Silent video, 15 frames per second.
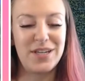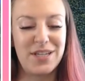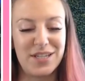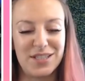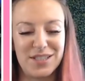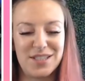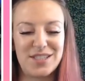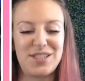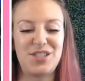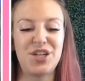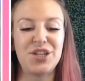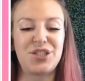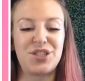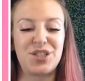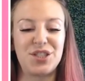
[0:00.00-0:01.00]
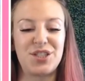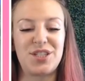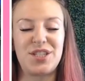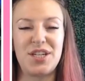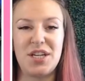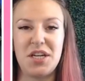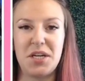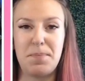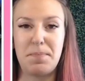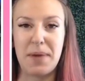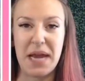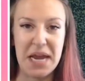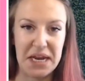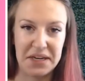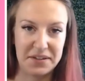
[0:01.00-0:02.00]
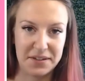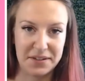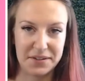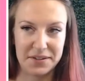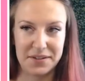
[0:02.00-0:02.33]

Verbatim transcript: consistency paint.